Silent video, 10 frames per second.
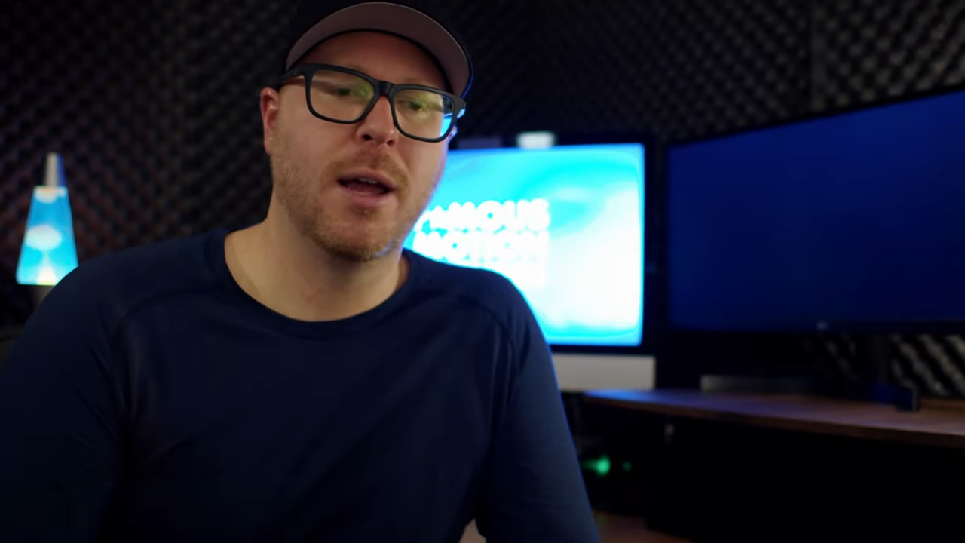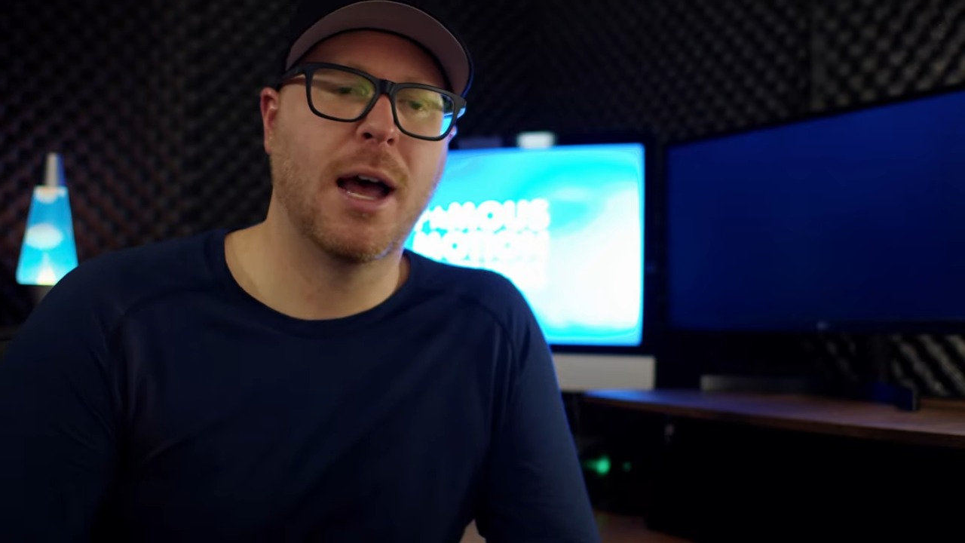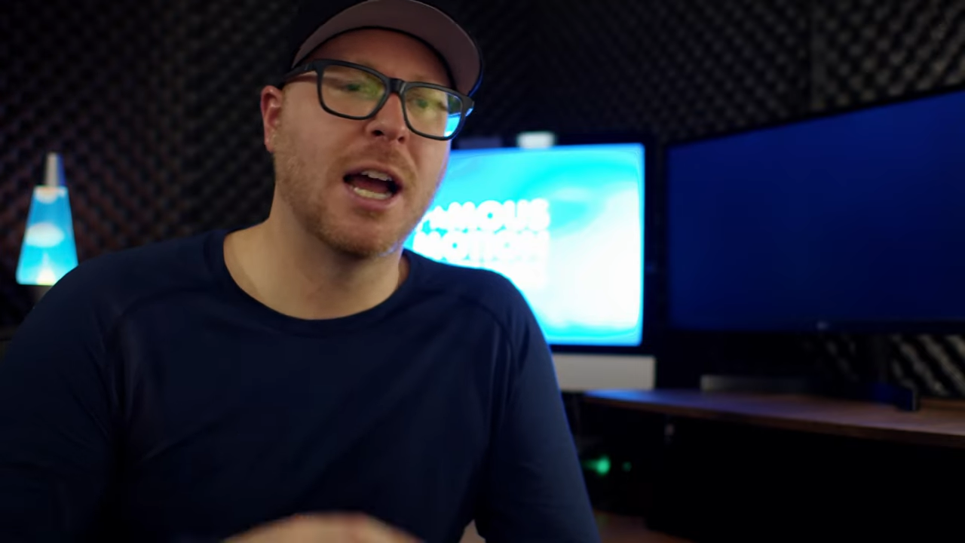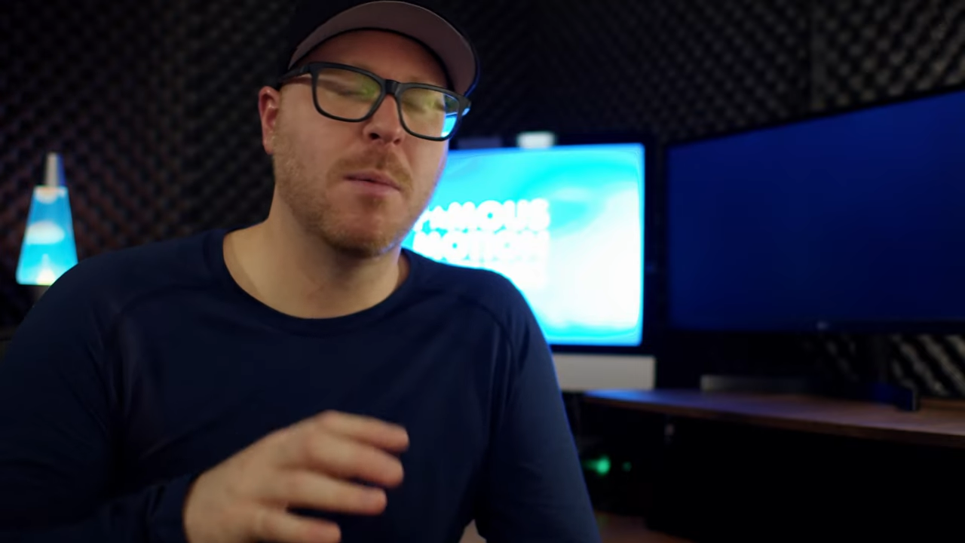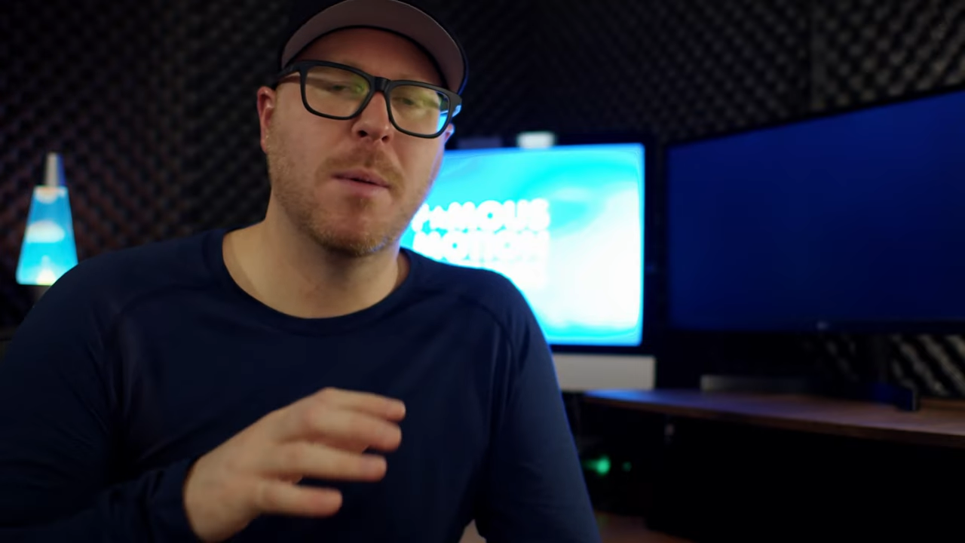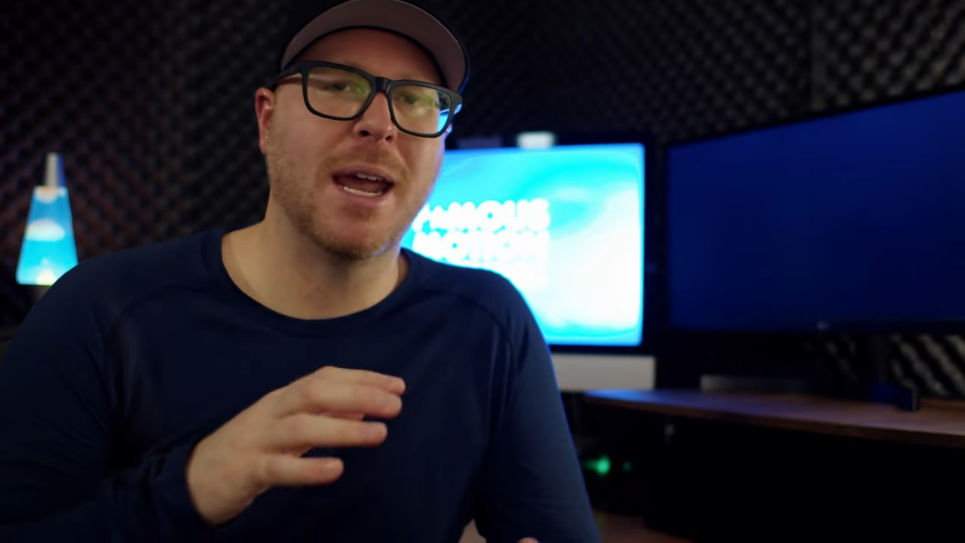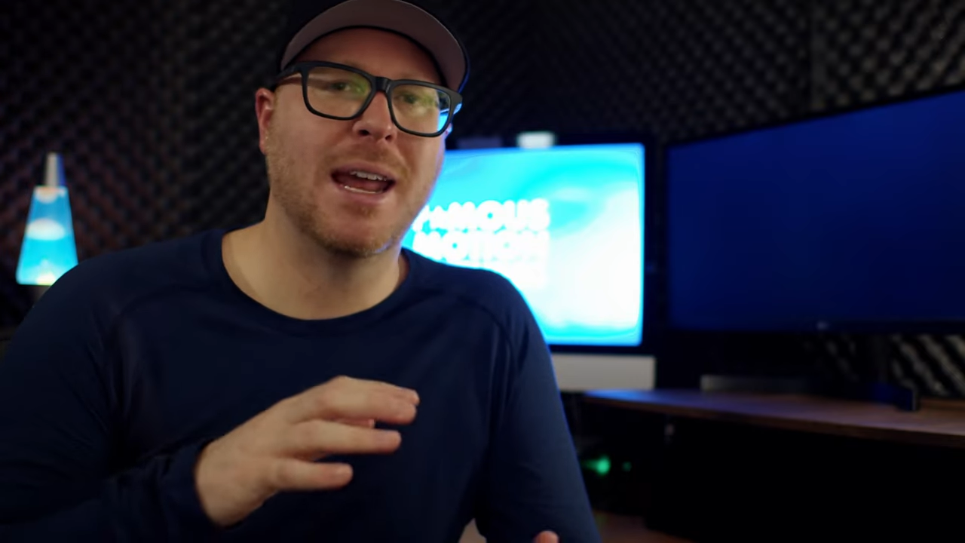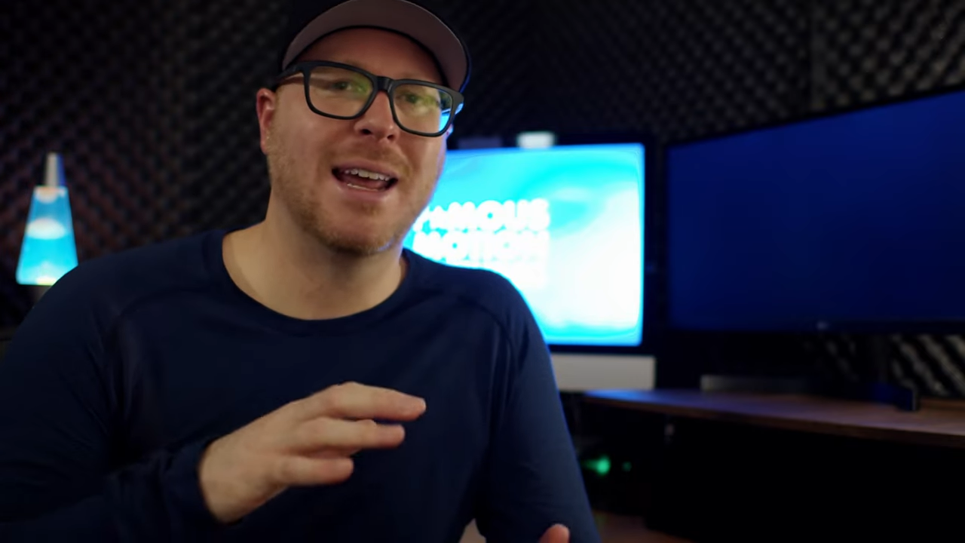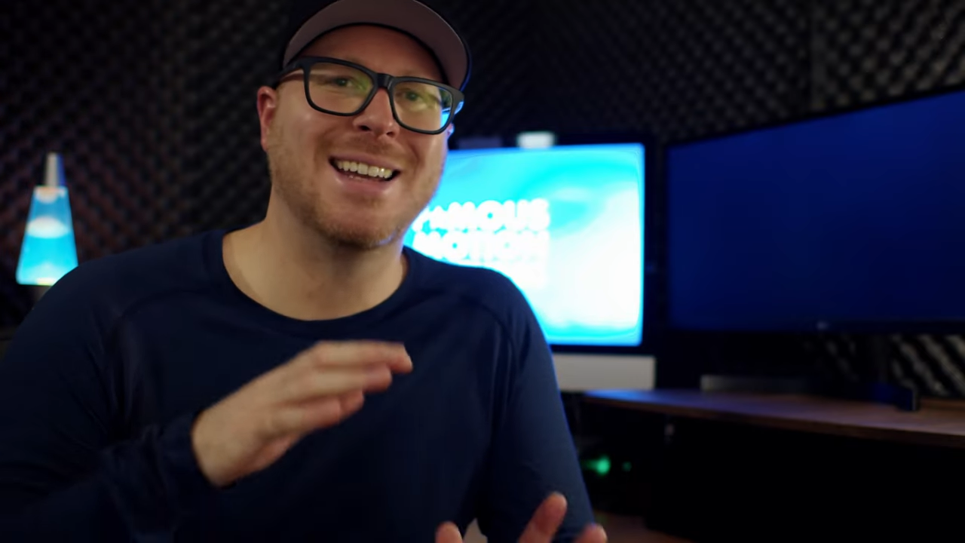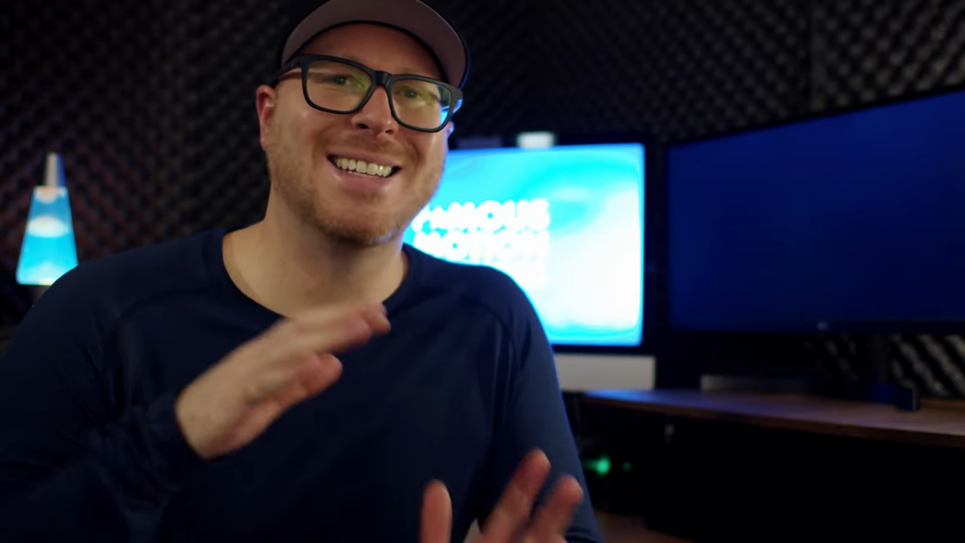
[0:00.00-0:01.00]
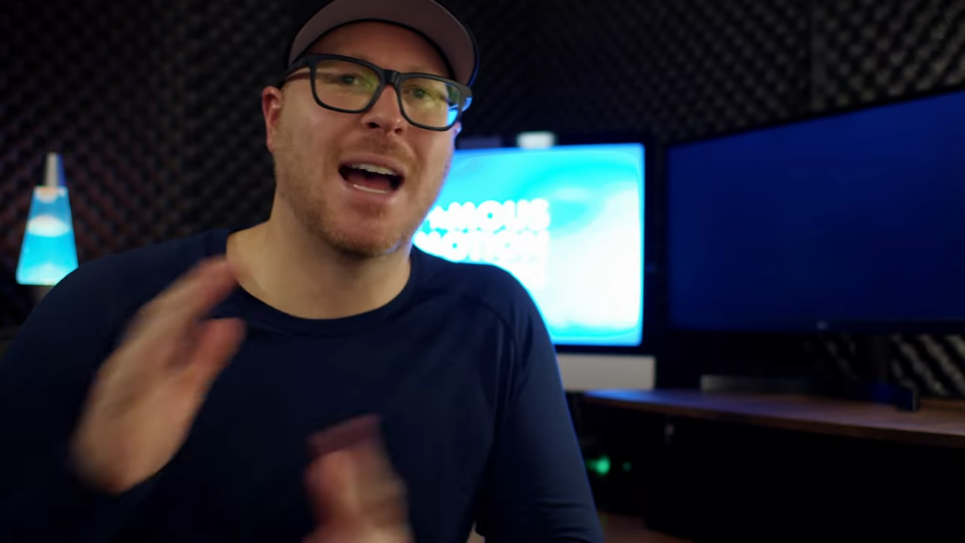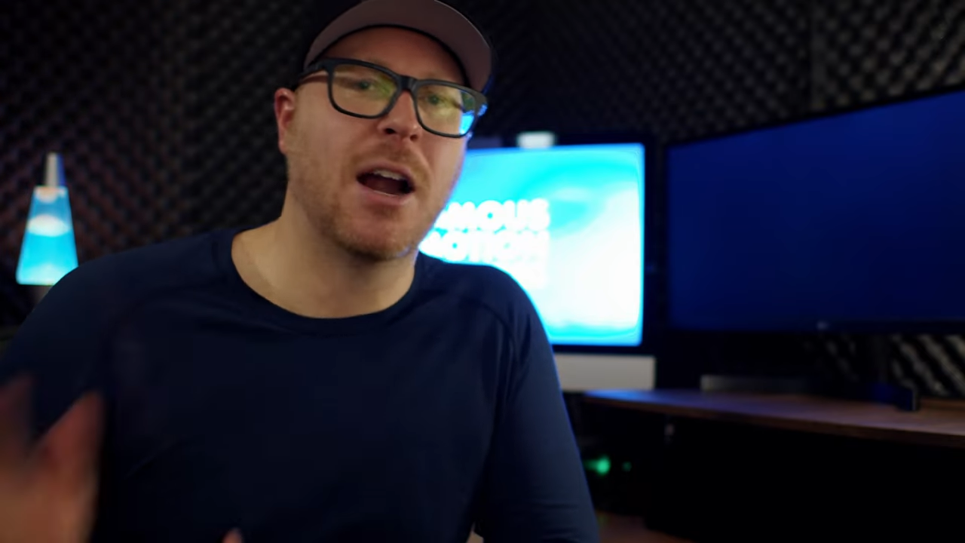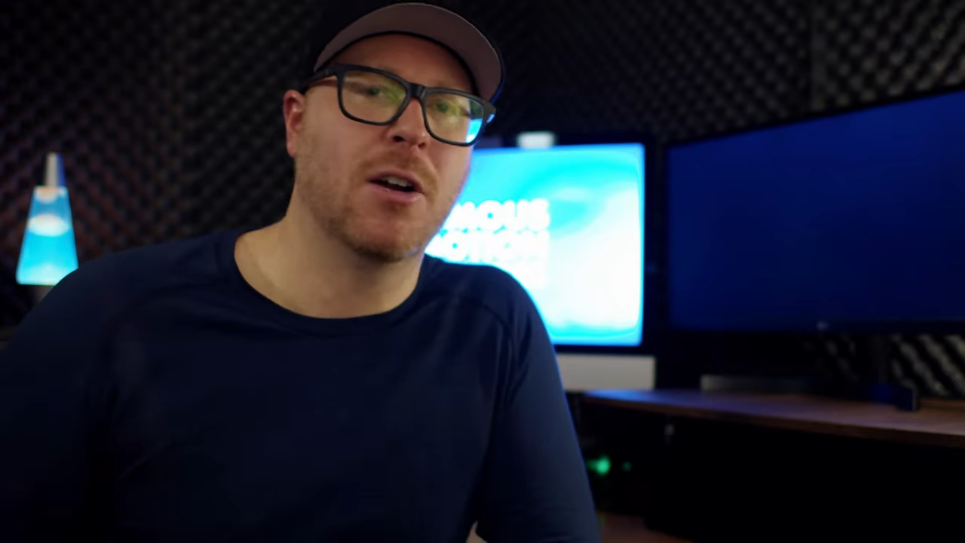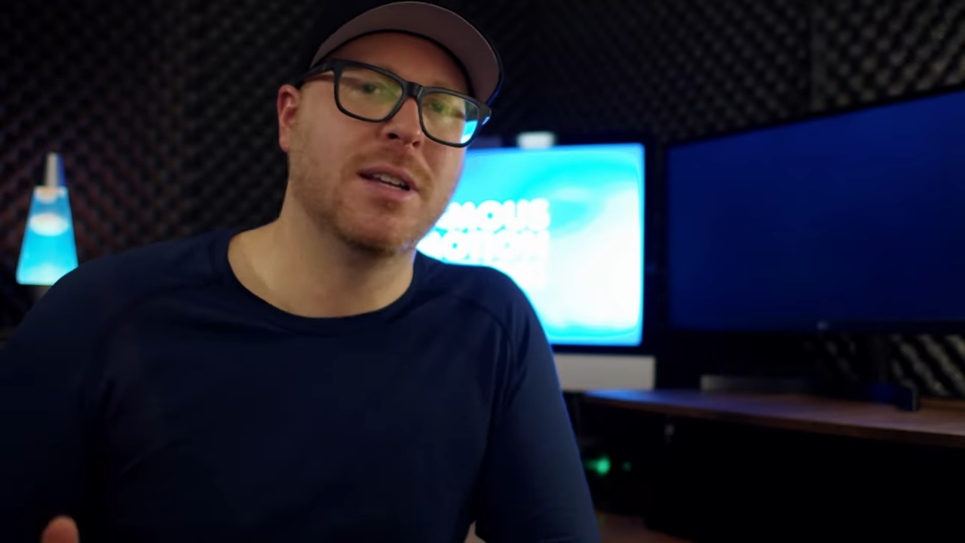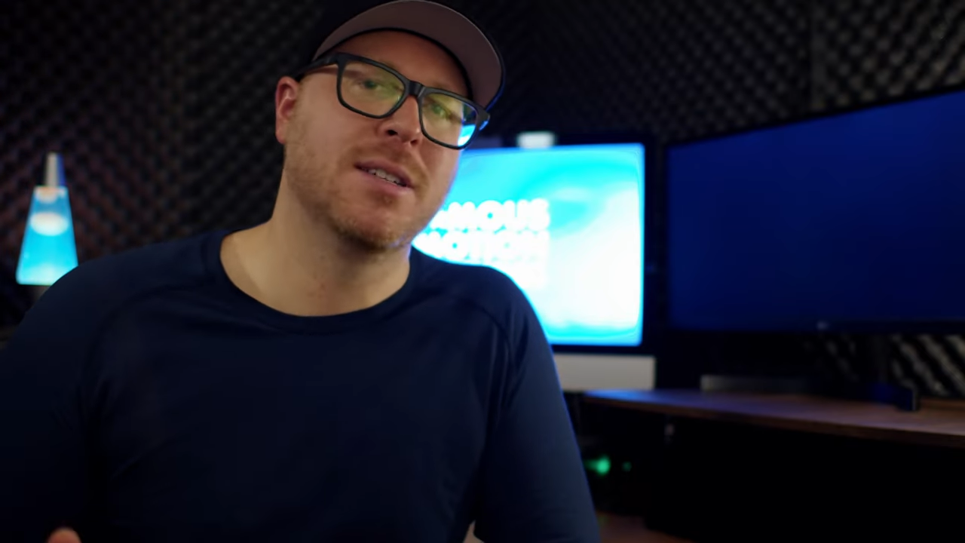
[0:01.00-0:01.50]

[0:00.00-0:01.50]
I'm gonna be making an entirely